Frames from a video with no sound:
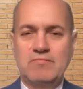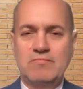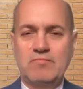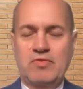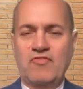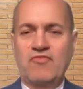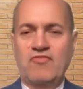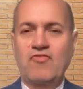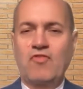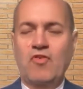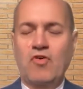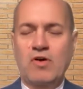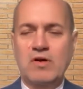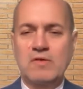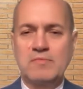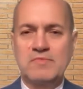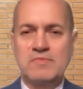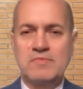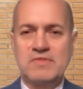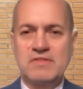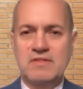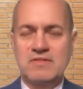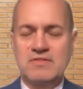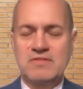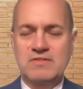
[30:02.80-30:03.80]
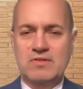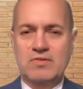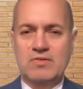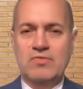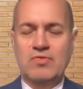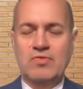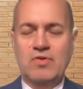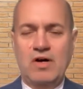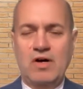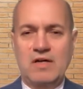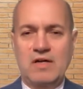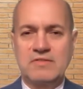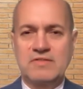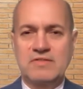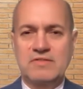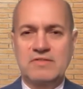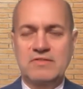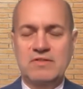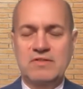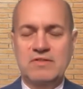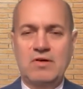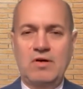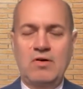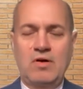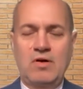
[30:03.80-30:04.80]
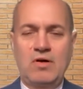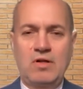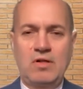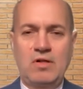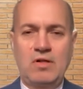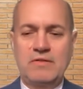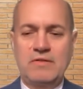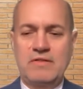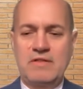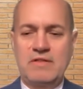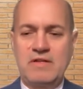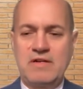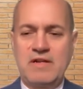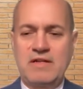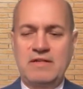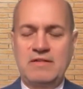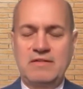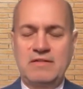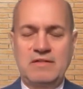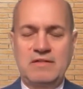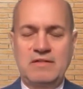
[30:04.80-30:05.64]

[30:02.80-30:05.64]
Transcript: performs this across all the